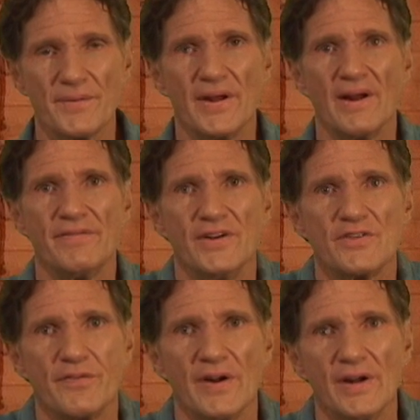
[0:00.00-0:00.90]
can I
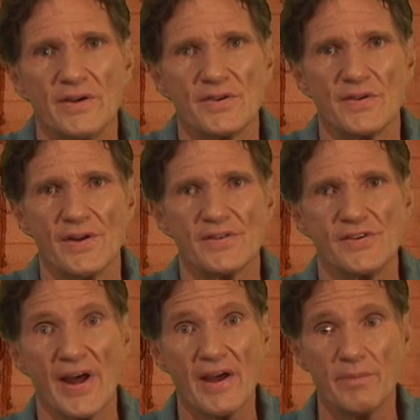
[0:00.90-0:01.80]
just finish this
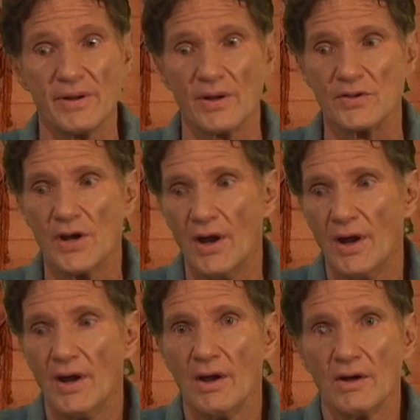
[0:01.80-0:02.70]
day because,
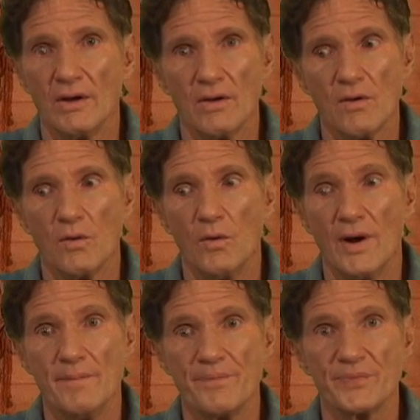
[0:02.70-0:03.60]

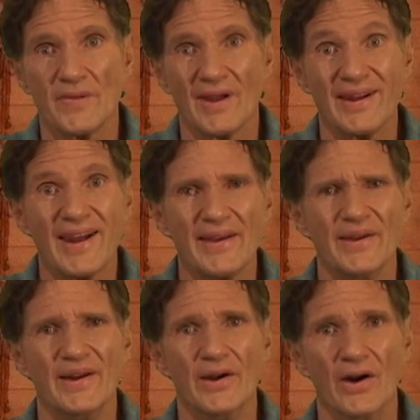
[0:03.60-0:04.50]
I like
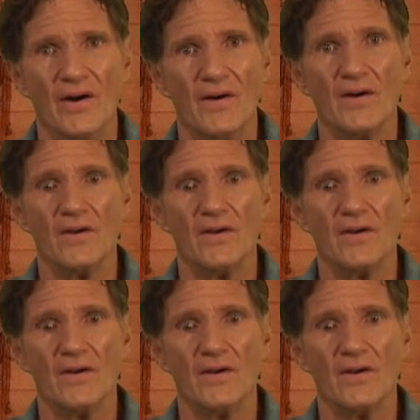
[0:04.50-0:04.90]
it here.